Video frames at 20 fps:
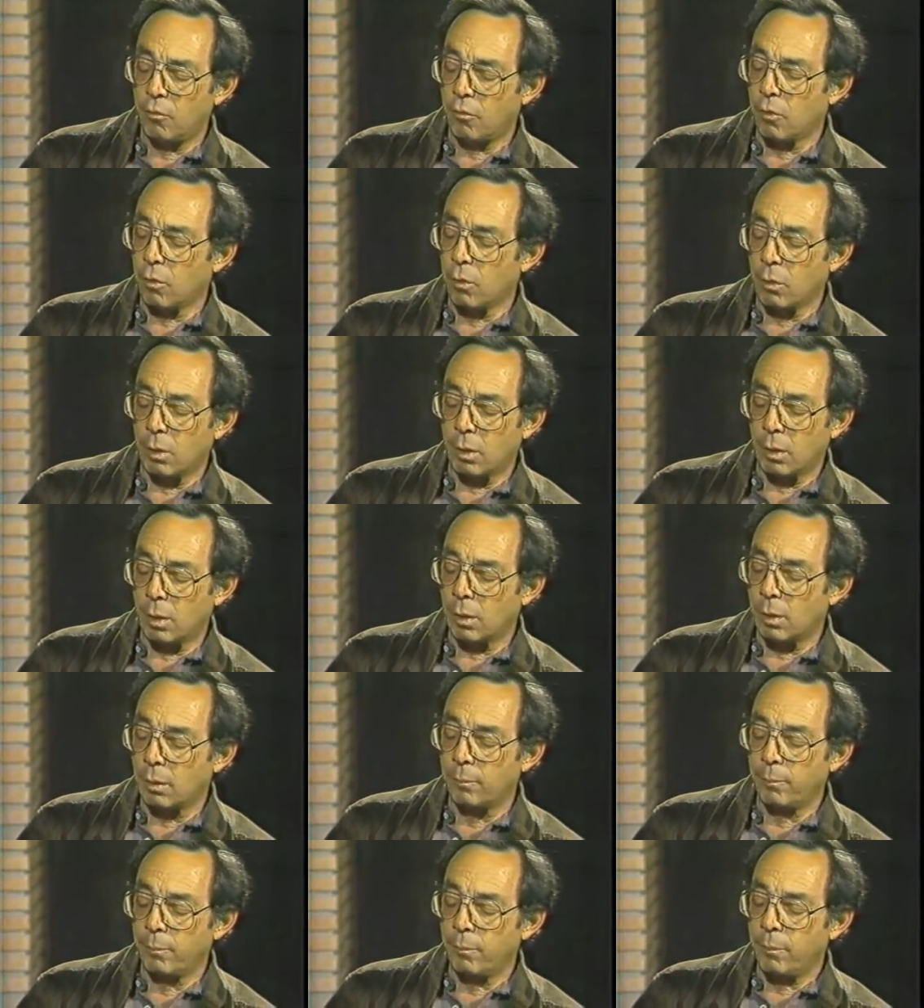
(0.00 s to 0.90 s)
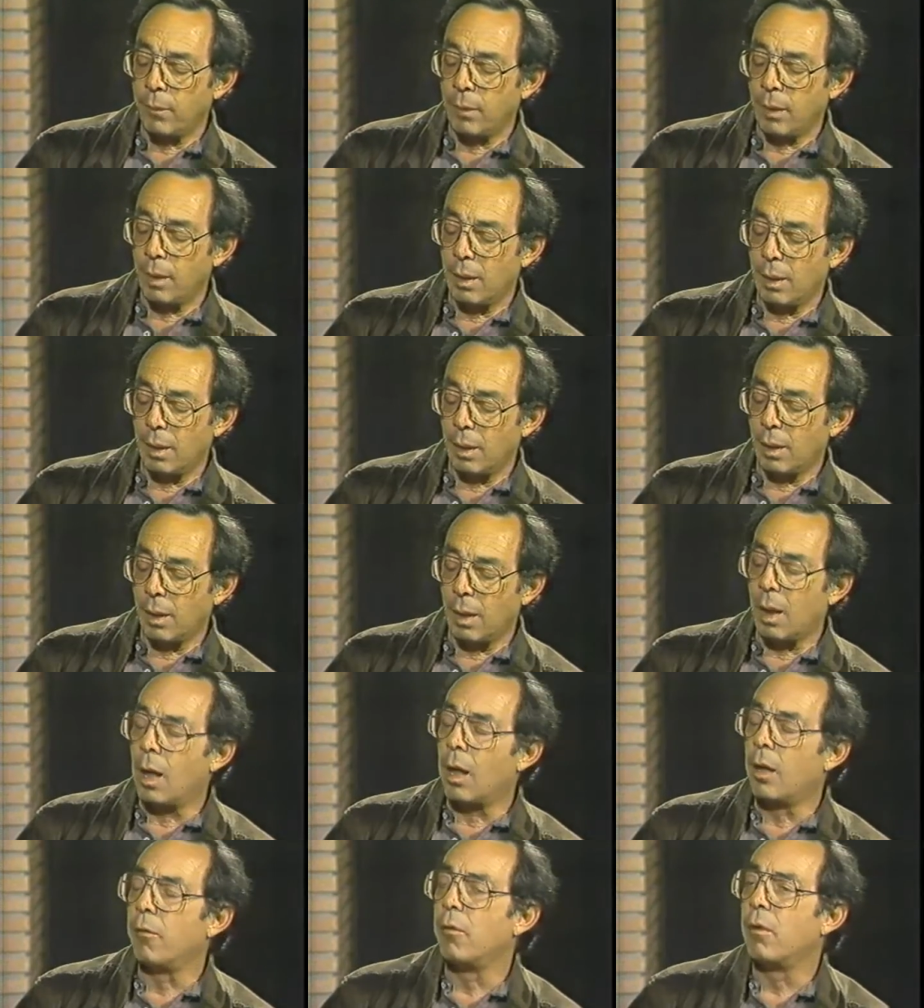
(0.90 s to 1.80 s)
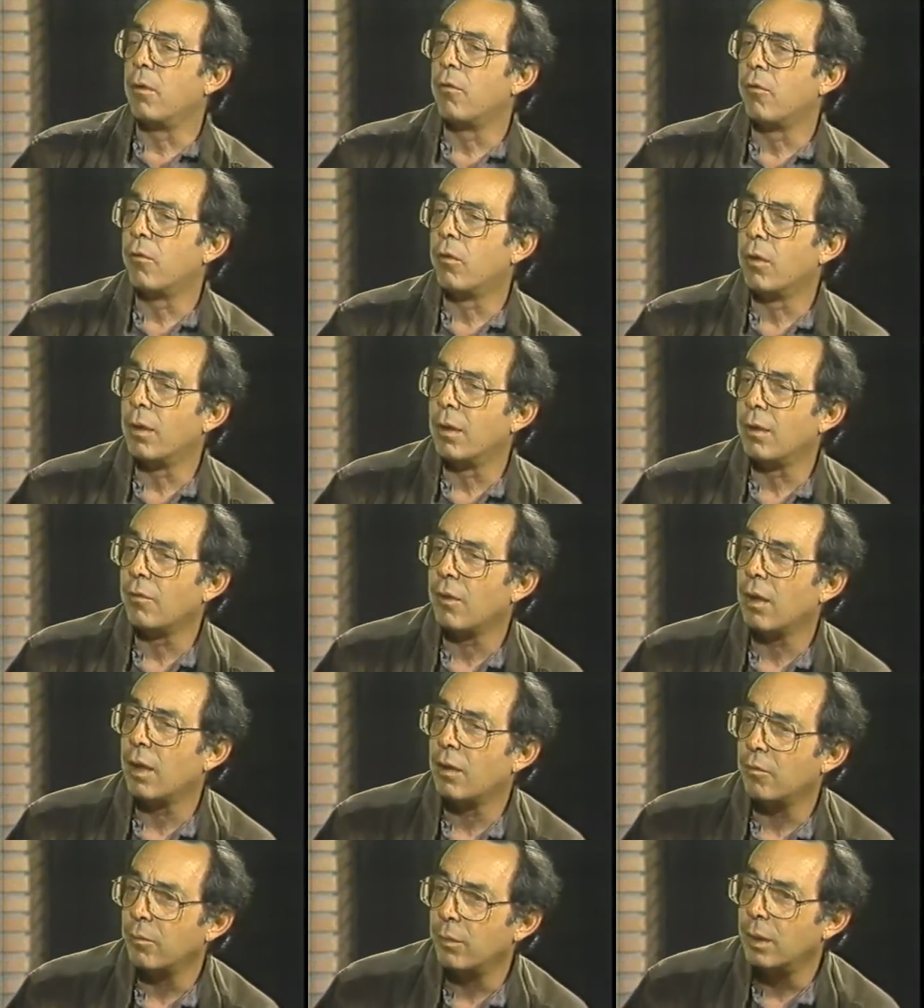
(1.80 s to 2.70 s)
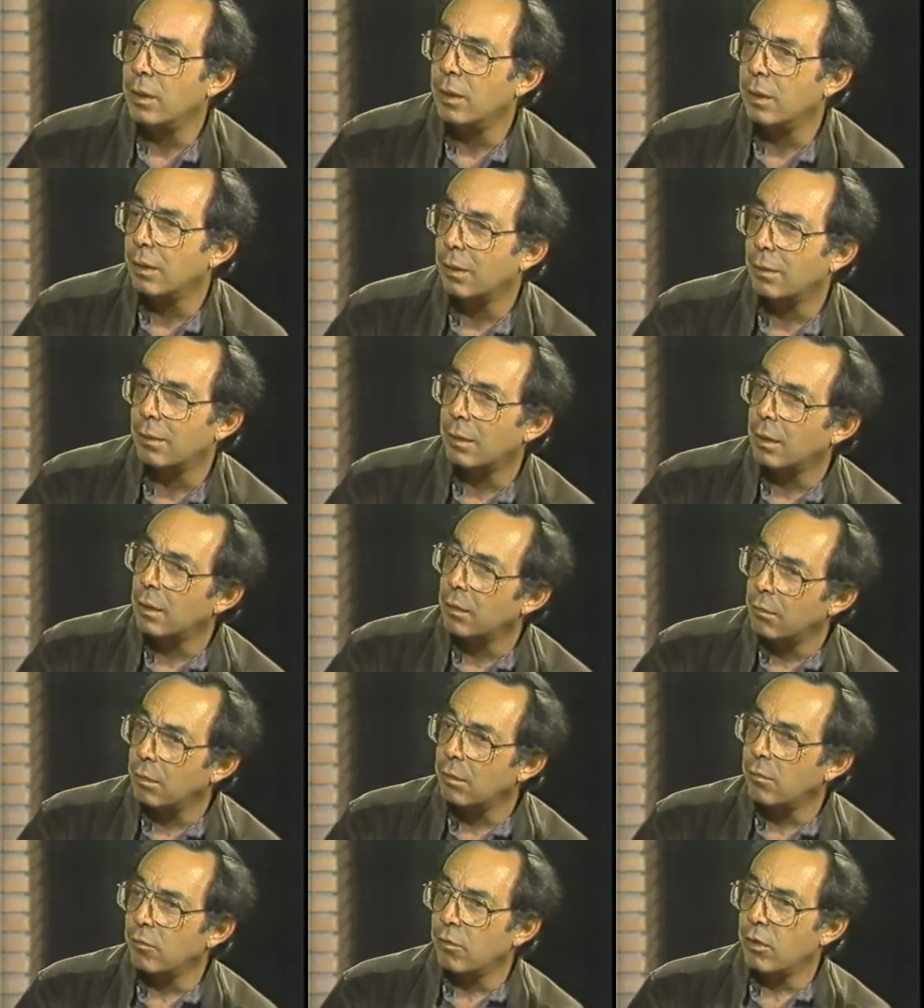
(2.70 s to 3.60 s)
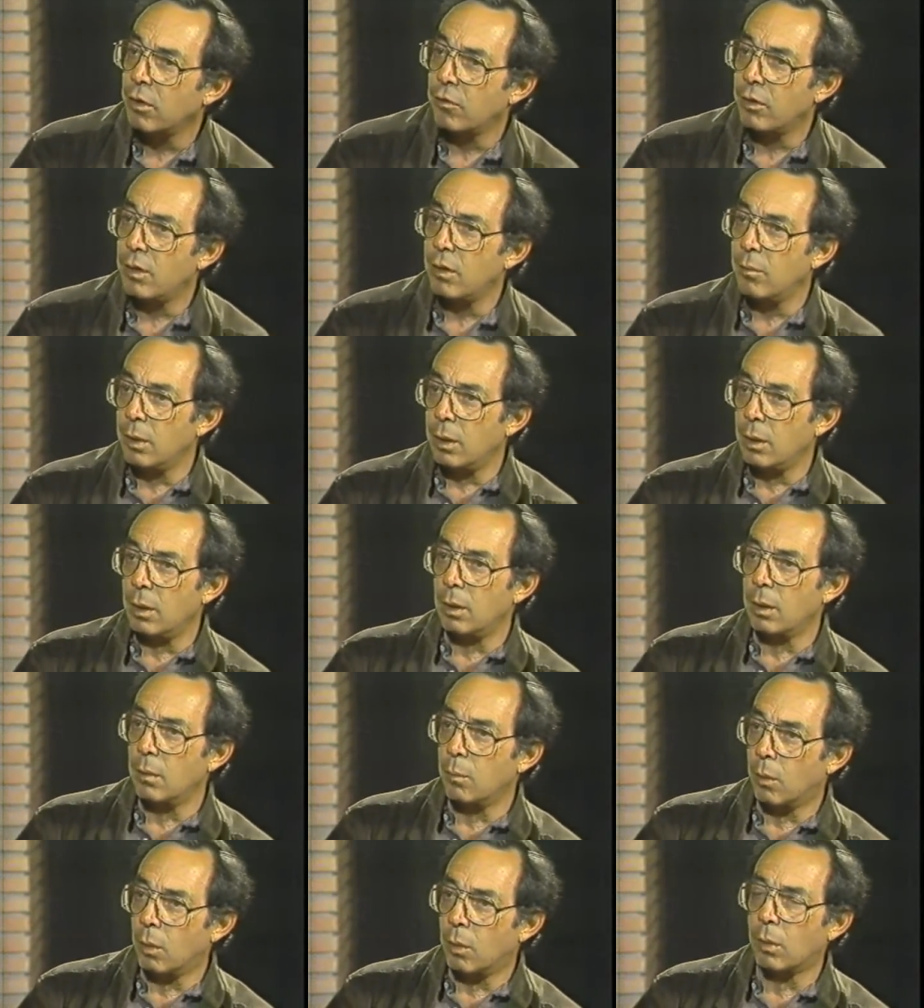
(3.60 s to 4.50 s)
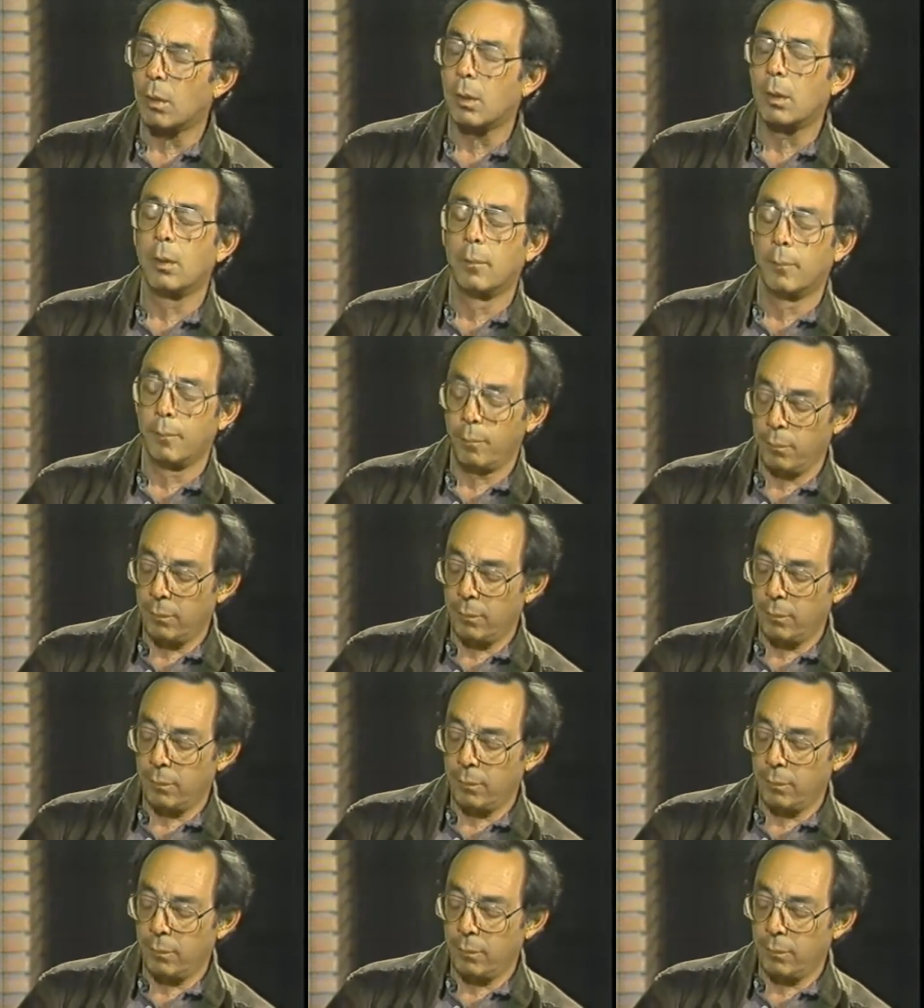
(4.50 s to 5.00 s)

for uh, 145 million or 150 million more.